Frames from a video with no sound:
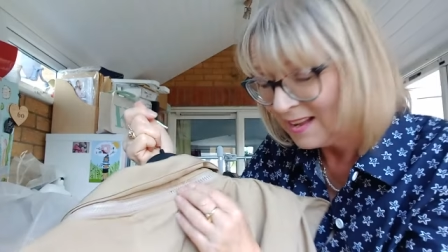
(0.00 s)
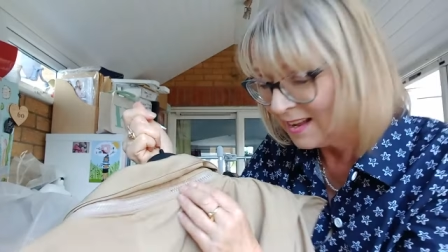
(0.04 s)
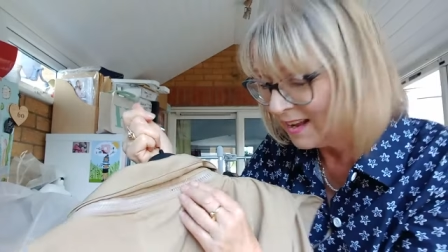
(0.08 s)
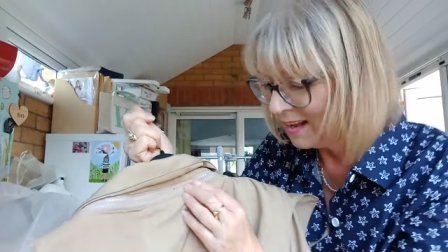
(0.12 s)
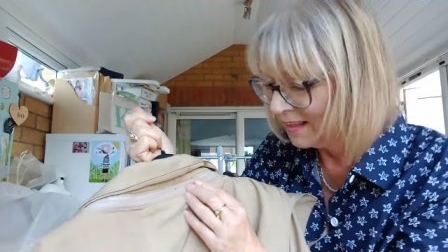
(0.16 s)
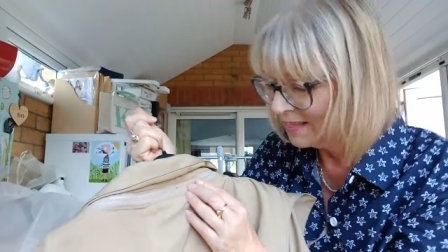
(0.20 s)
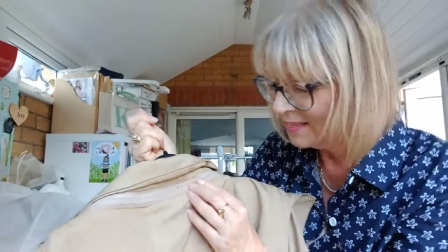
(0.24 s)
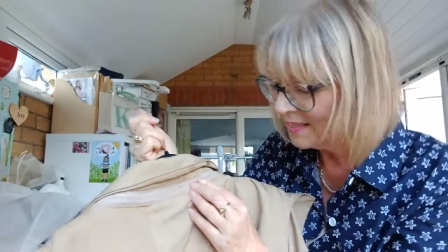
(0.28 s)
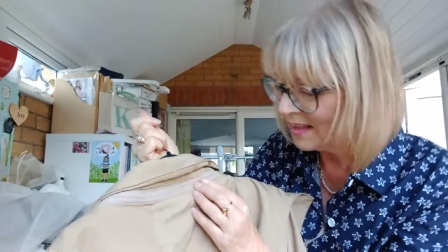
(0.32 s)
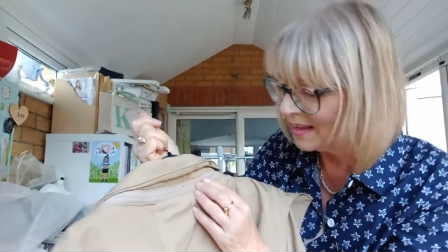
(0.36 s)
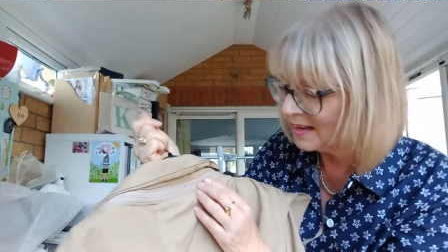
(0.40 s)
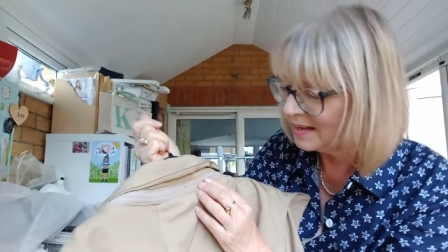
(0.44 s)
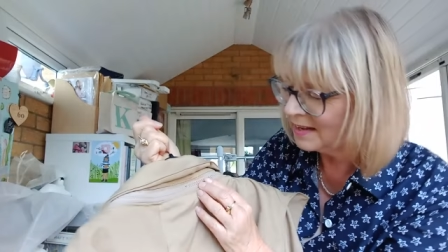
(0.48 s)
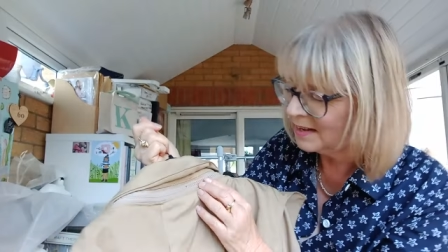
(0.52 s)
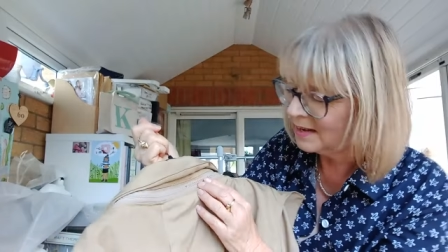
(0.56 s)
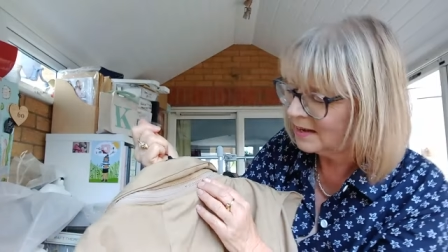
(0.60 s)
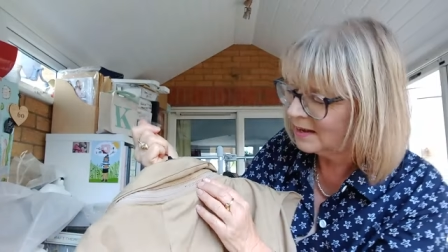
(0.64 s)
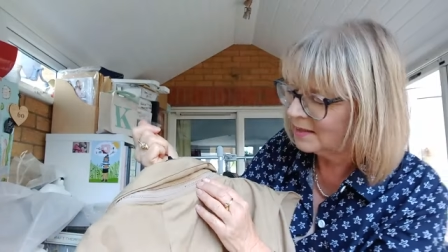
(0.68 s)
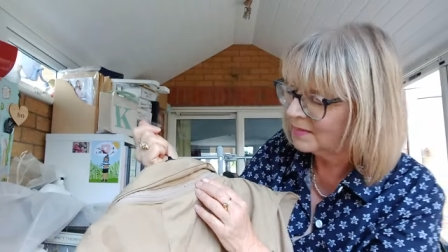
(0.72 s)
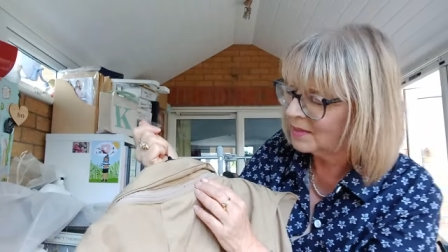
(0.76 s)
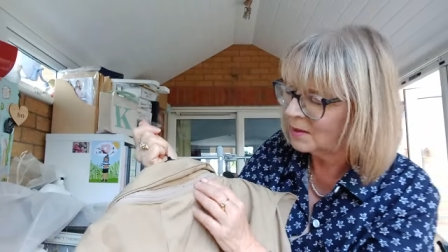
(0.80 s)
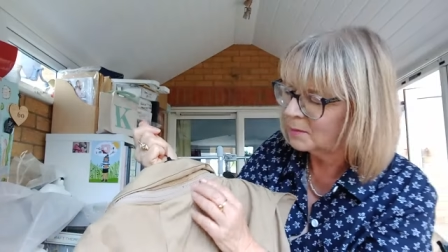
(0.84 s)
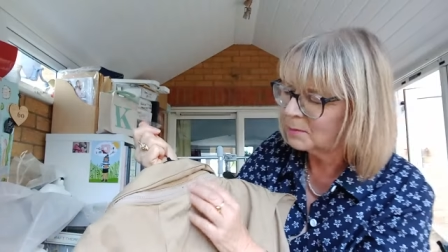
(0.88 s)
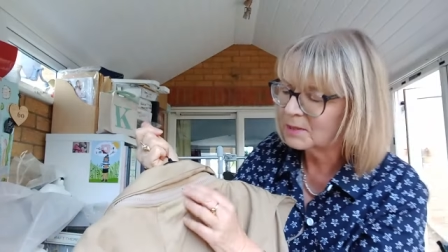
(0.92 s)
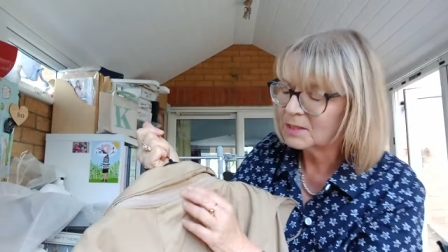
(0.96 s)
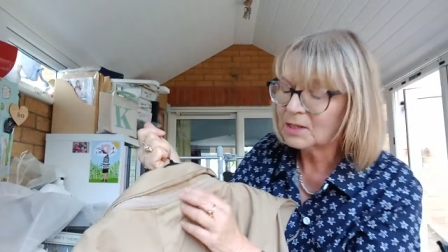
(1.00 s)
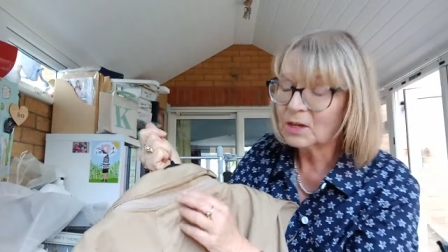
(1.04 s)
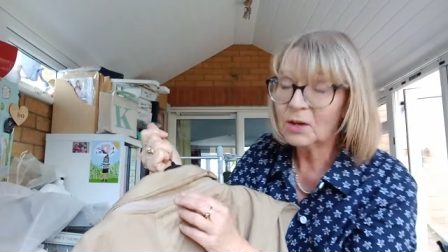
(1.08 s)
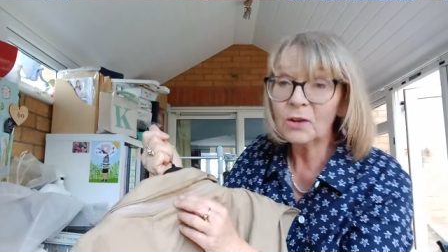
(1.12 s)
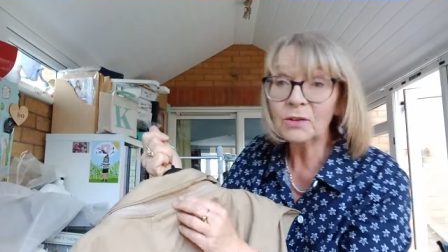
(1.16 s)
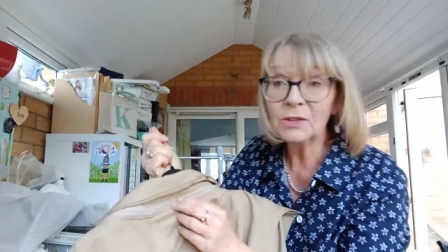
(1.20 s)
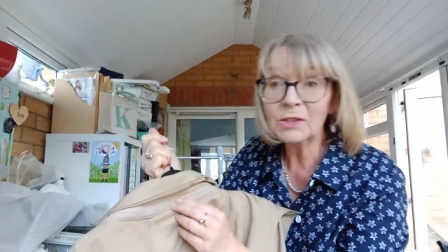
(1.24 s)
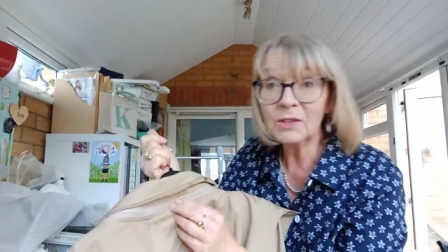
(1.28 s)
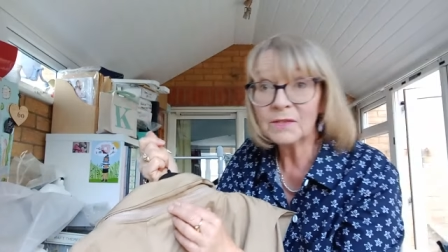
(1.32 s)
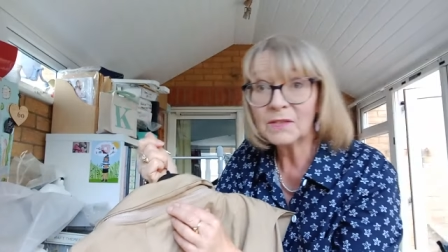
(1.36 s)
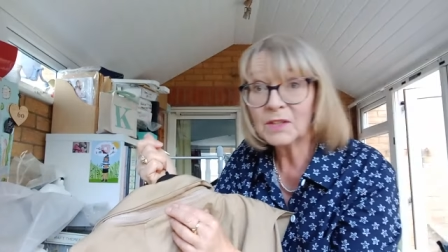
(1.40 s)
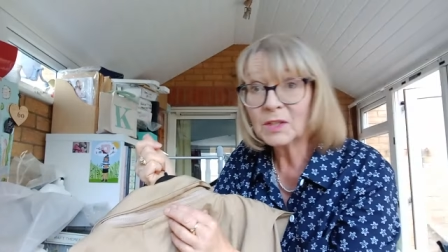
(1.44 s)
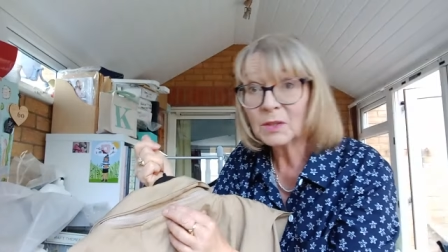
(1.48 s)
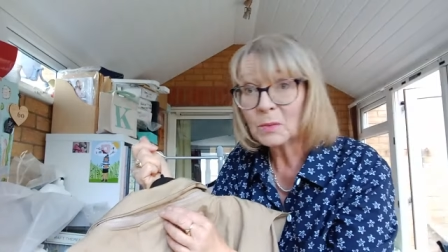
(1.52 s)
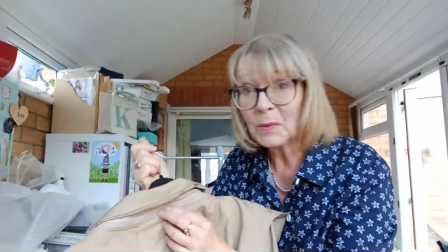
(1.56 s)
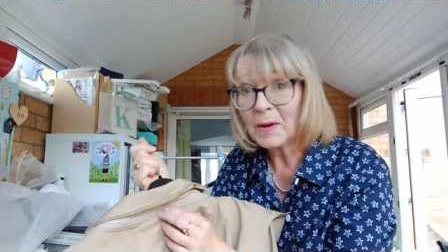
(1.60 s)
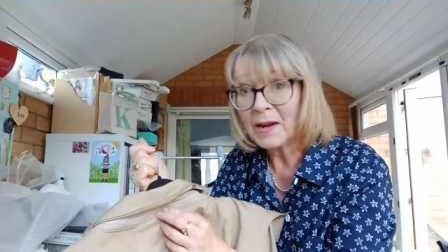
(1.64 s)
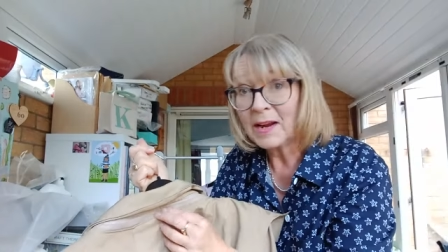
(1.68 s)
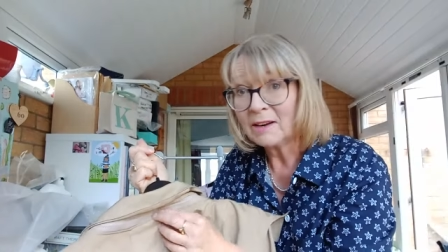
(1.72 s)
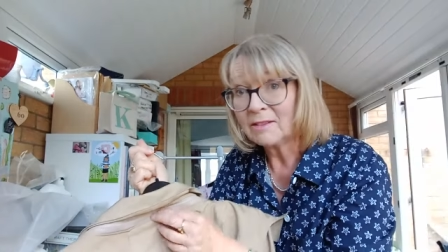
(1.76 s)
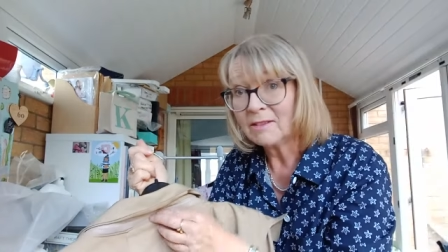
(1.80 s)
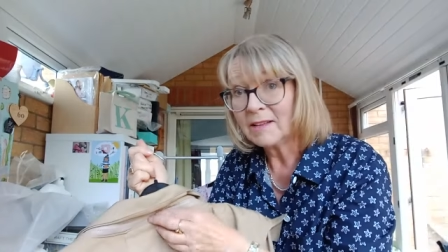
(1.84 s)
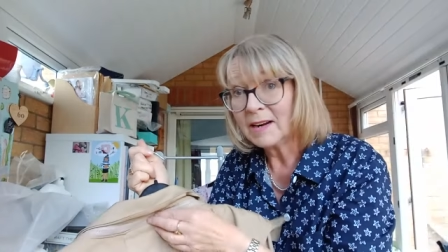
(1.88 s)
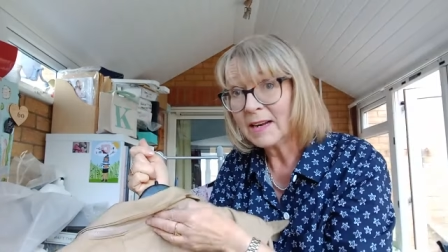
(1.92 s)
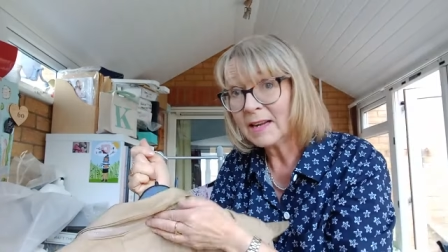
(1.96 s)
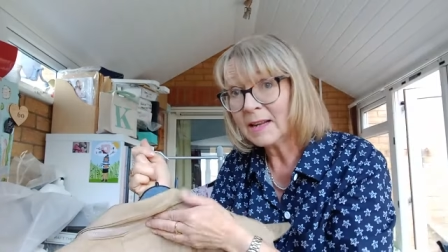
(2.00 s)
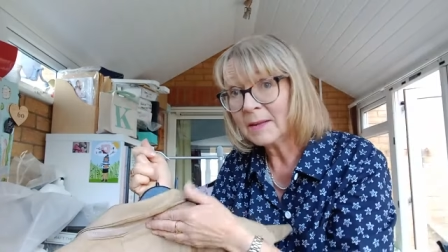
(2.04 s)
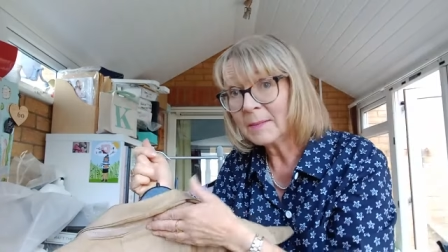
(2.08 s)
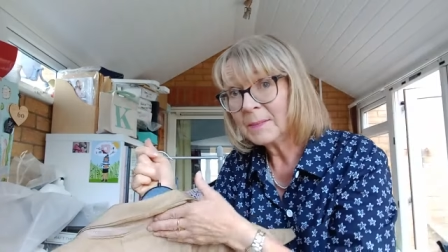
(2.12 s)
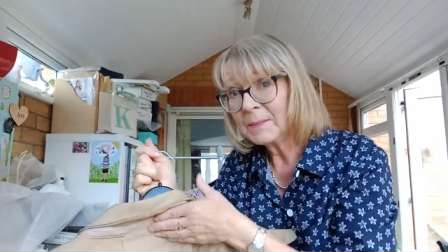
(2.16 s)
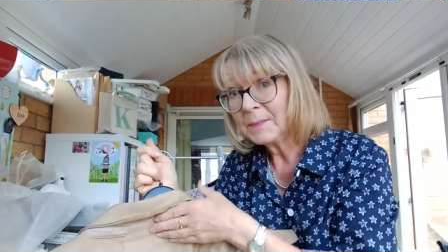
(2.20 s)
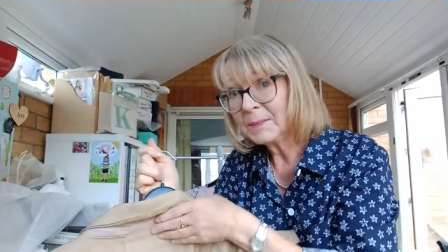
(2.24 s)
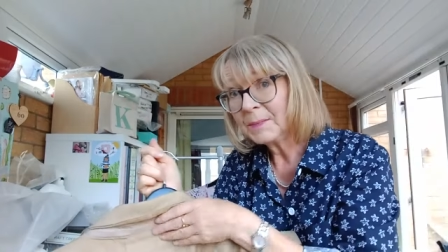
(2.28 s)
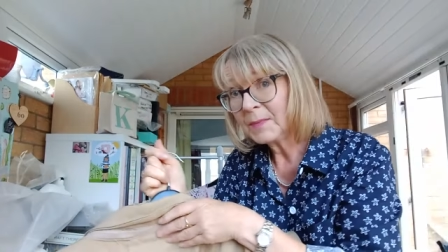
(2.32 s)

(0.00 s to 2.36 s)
And then there was a lot of swearing.